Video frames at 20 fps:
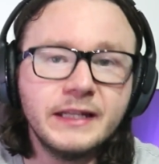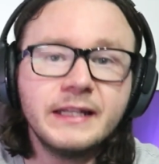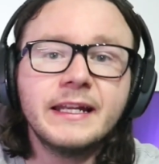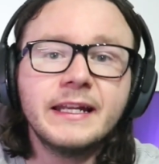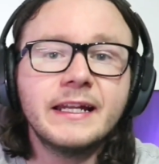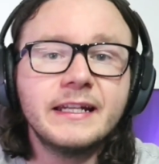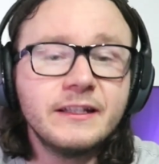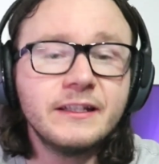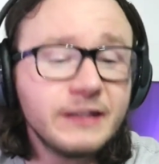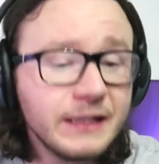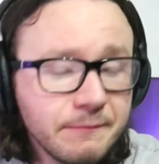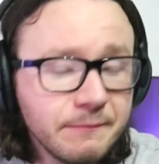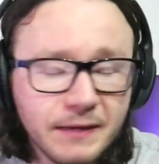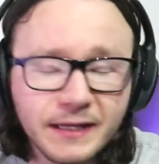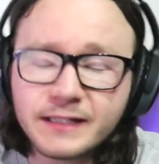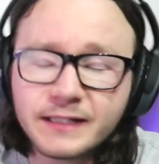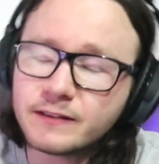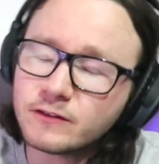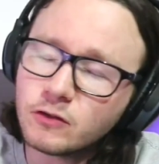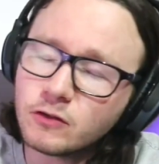And then he
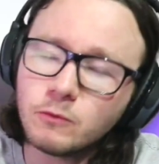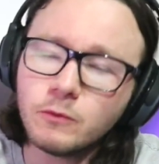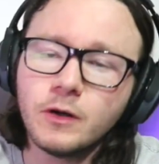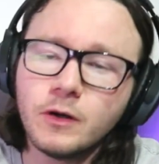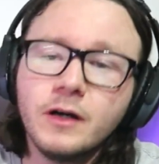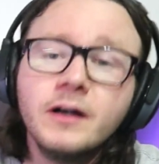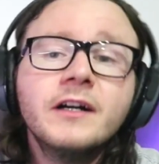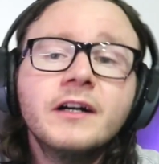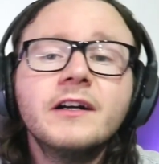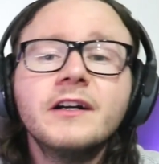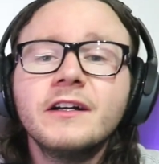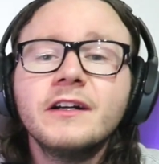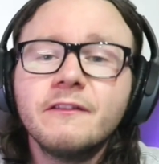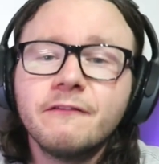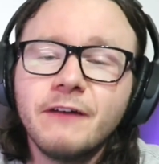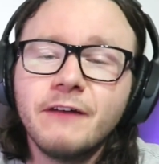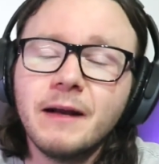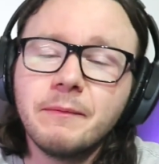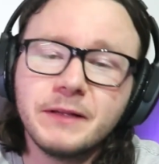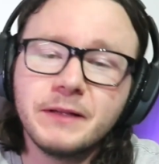managed, you know what,
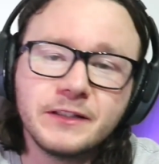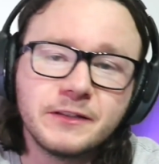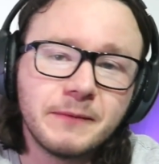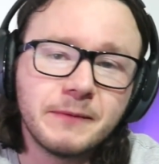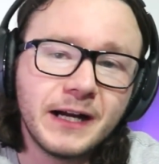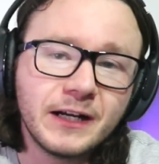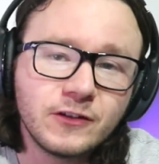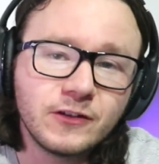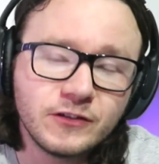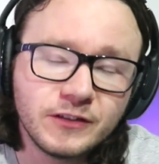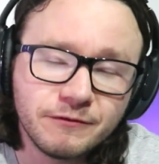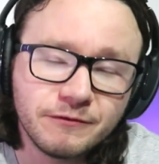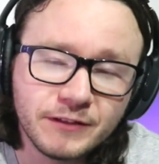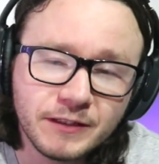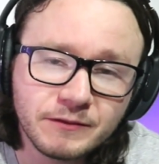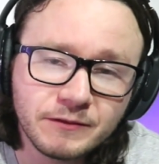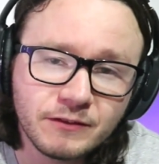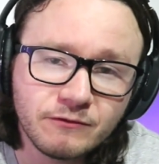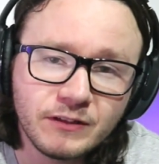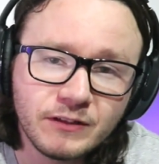fair play to Marcus, he
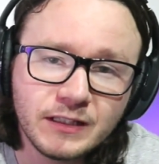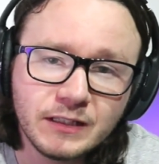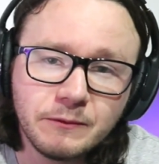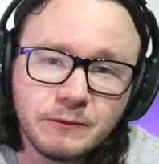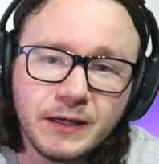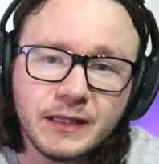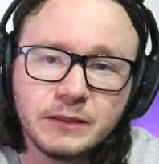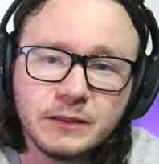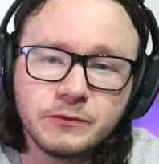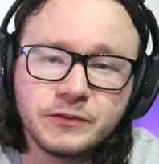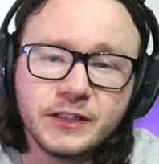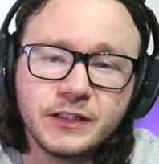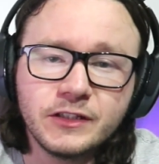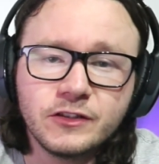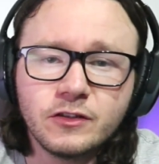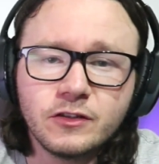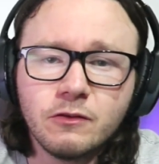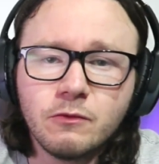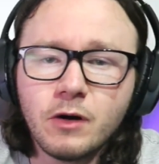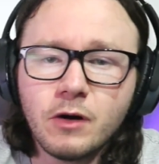flipped it really well. He was saying, do
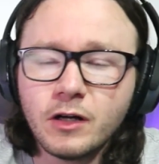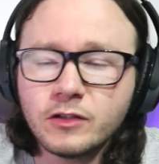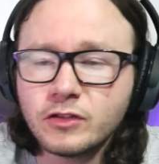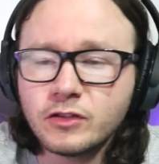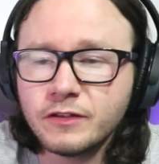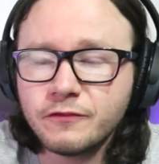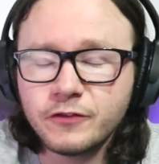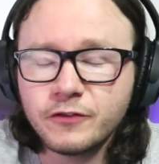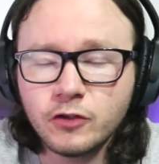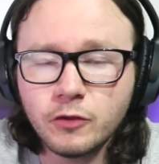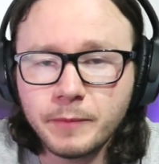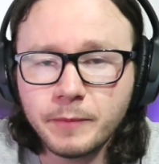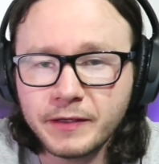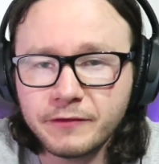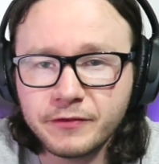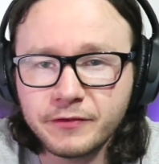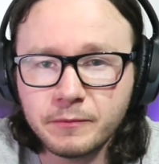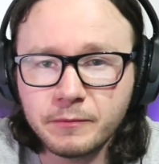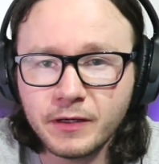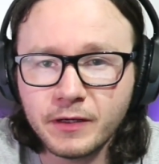you know what, I've done it for your
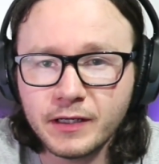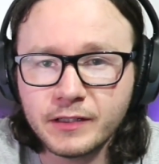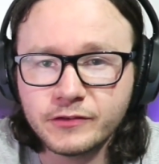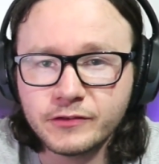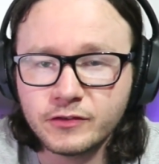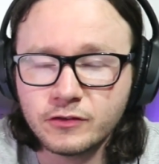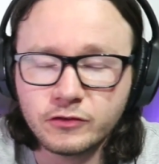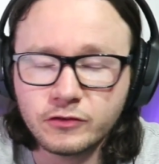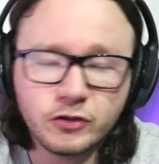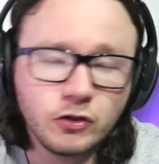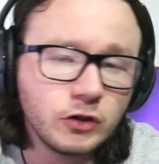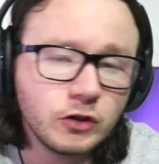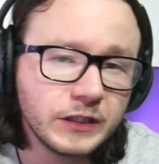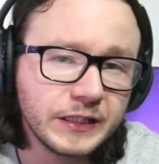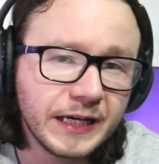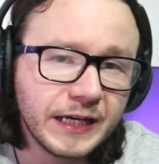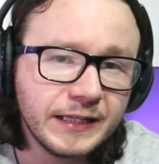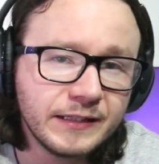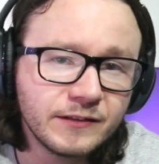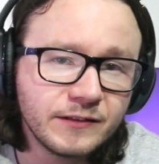benefit, Bryce. You know, you're going to
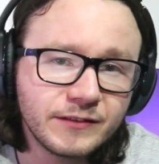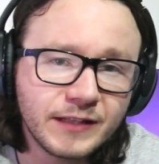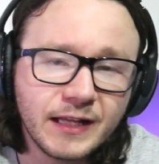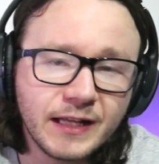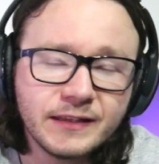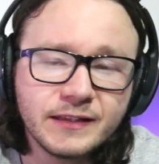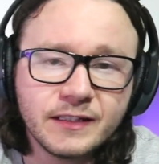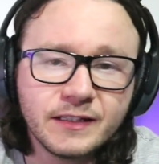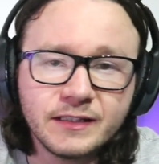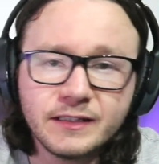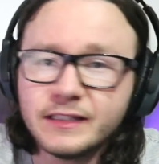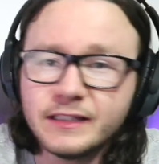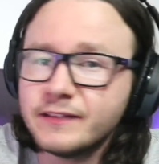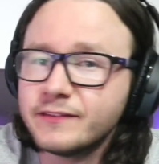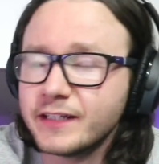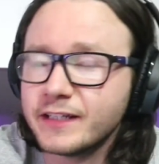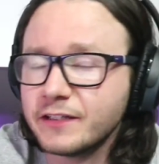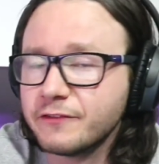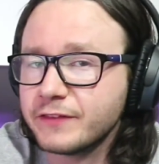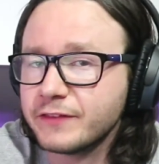get in the stand, and
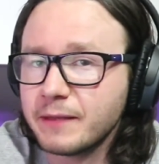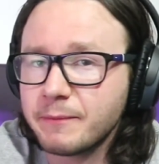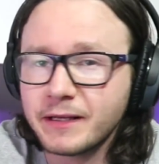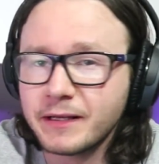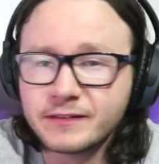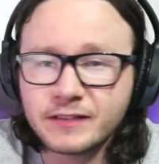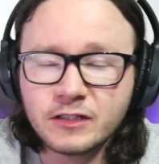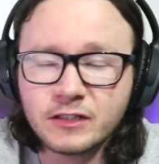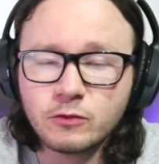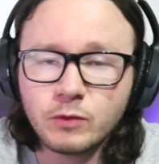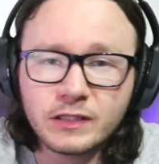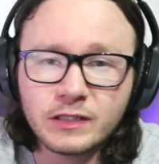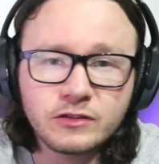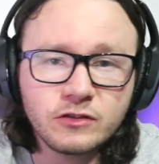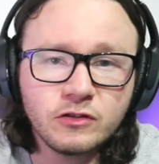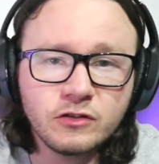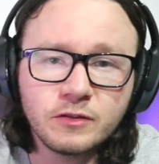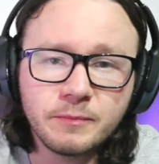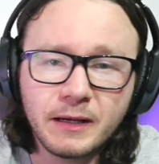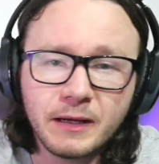instead of them asking
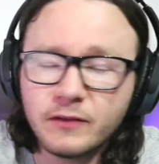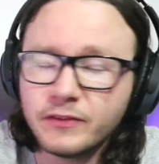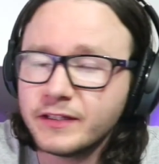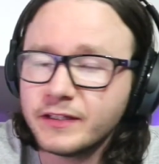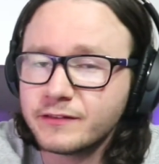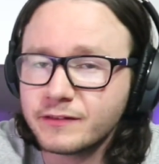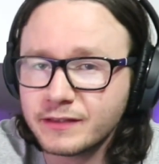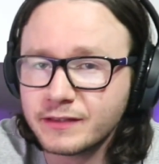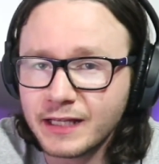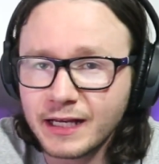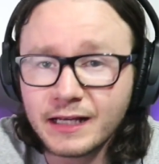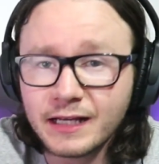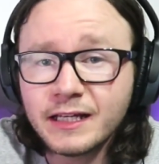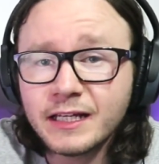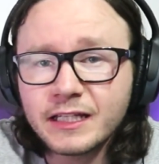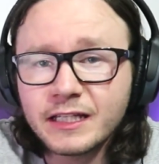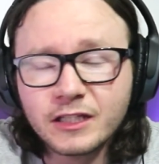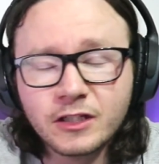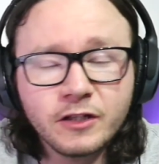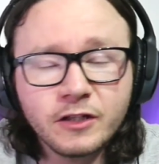questions about this and that,
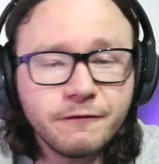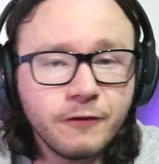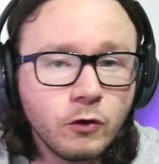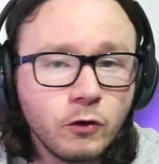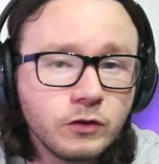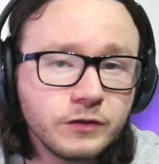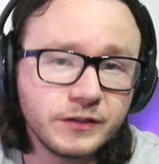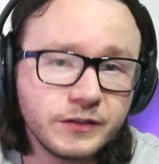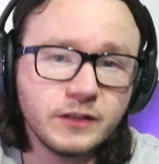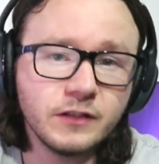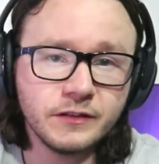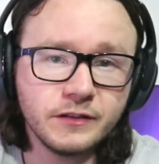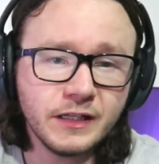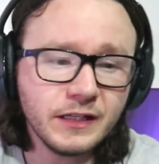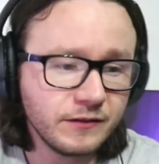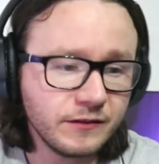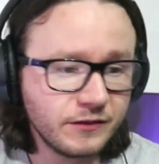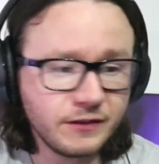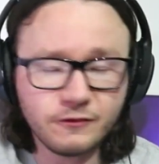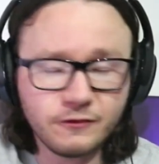they're going to focus in on
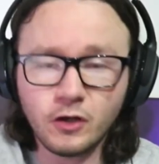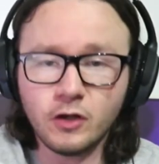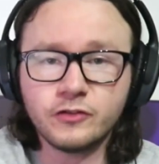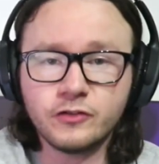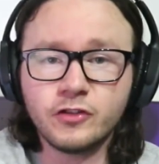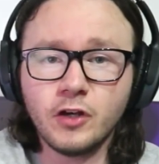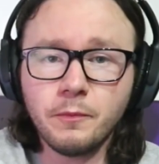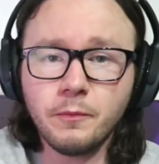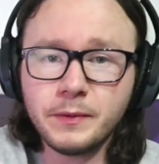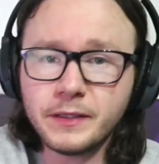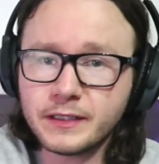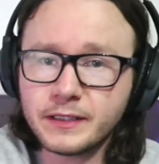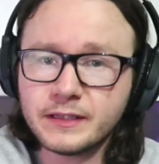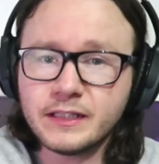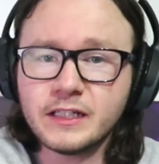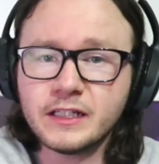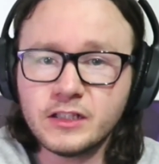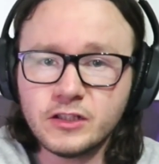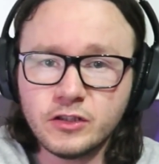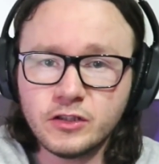this. They've got a topic, they
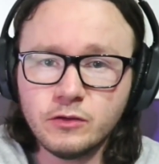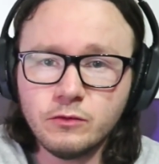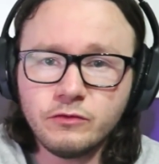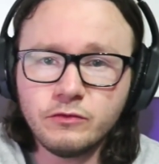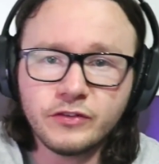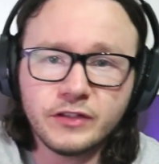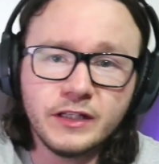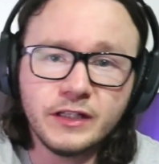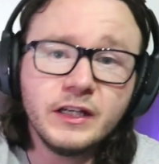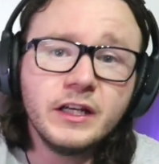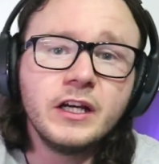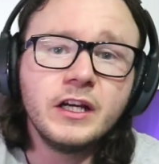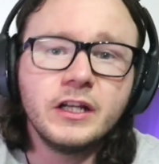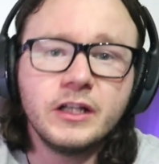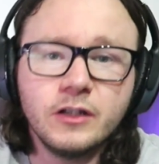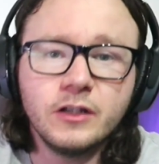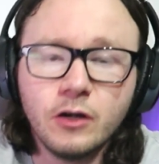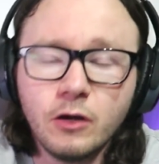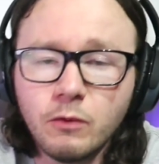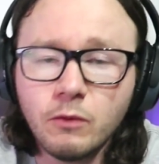can use it,
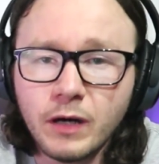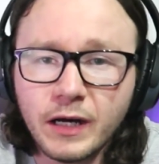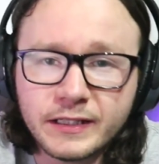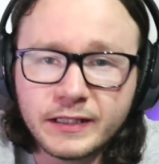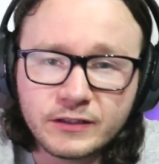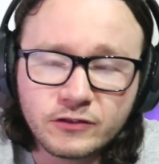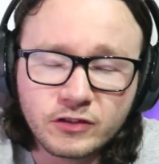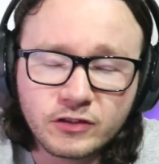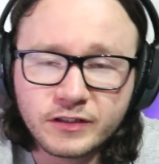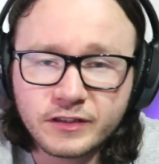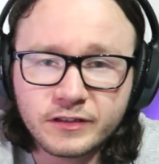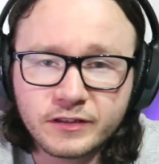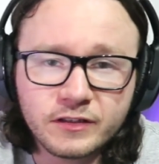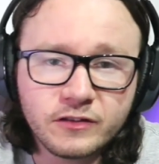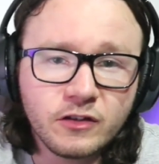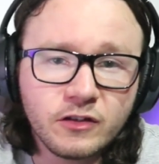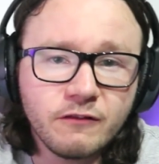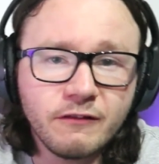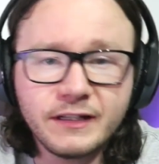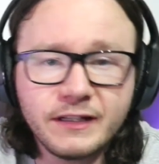you know, and it's going to
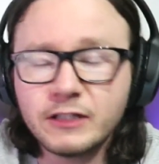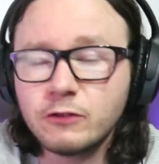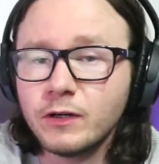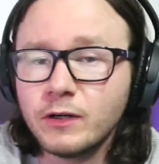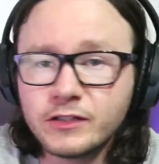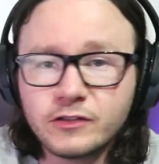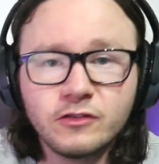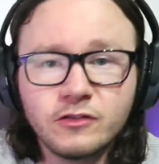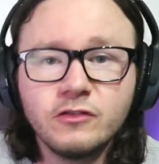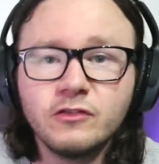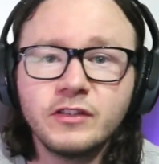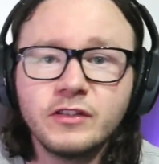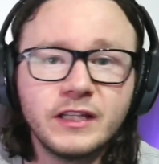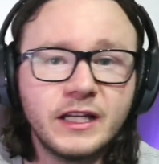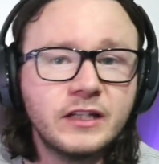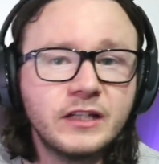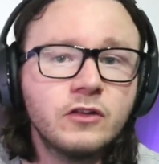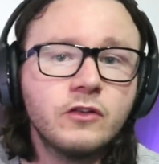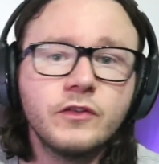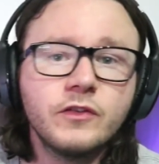deter any questions and
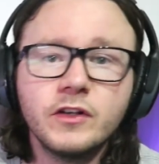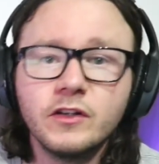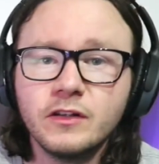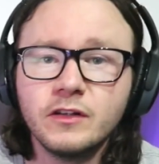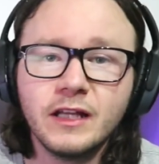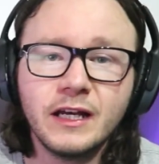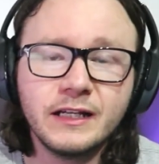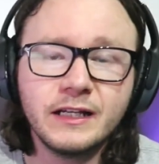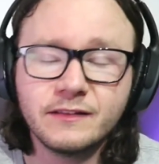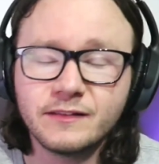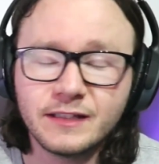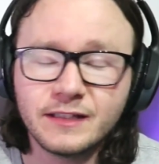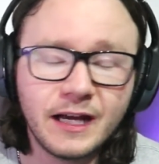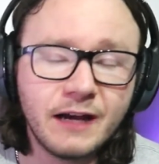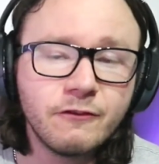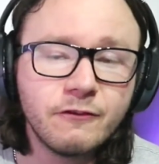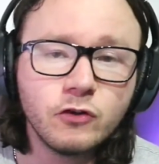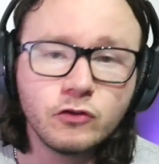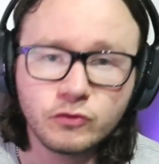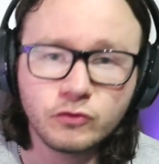any other like
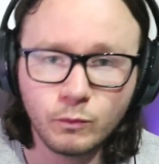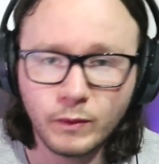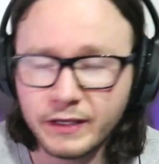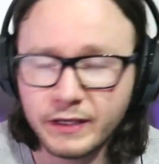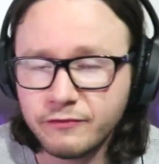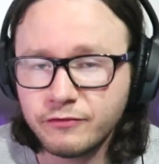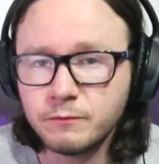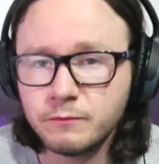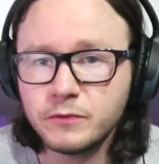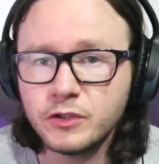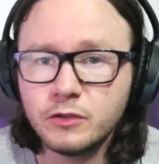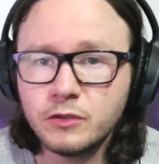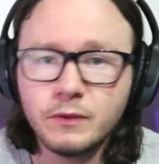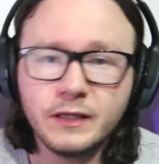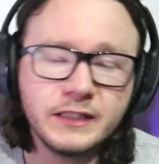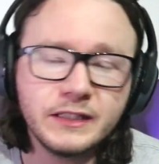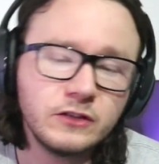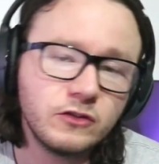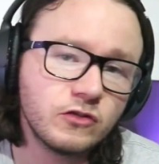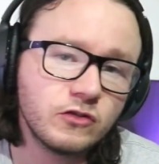scenarios away from you,
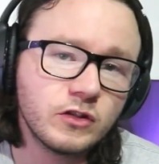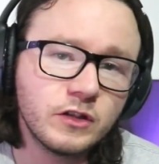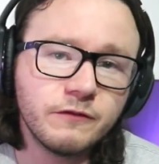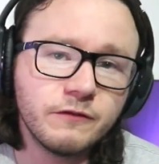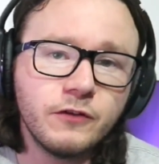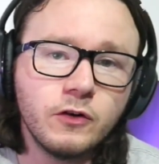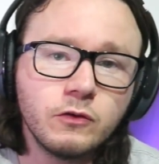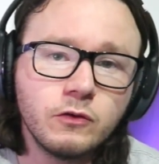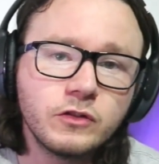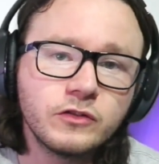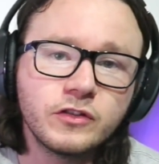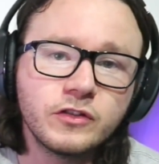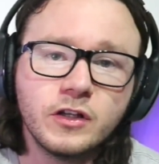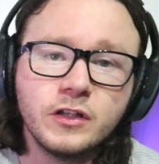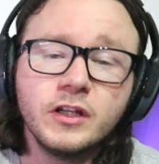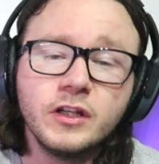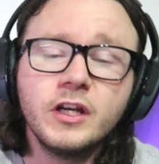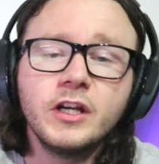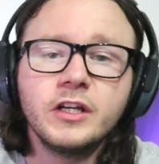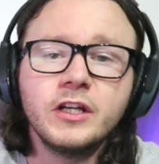and he's just going to focus on,
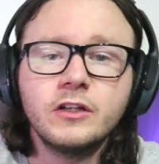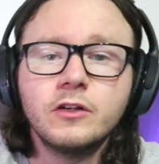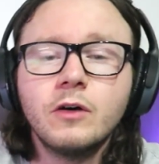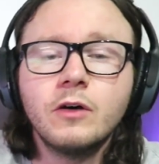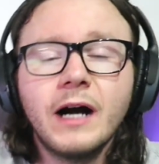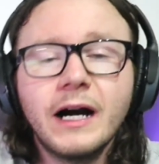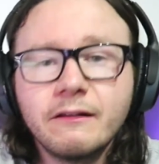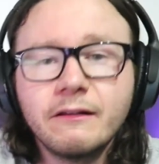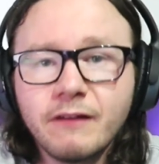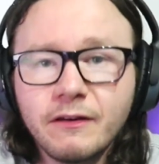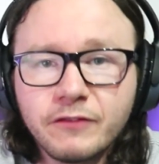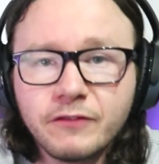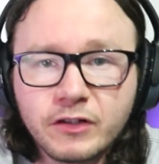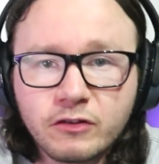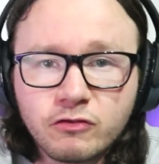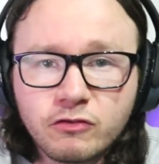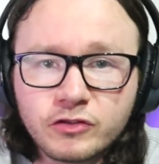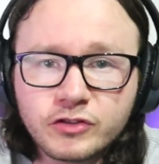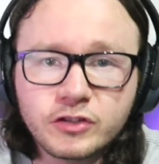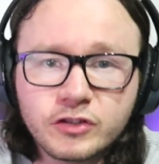you know, Hannah having a
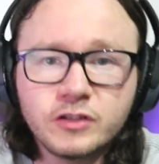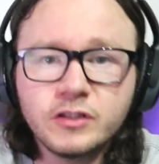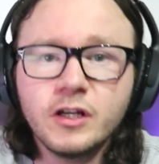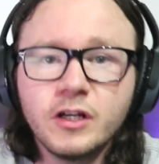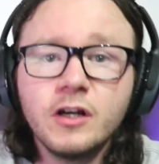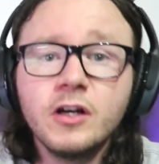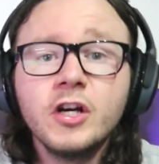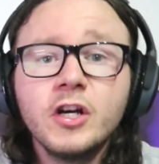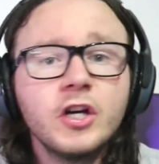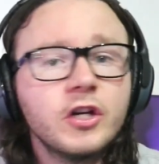crush on you.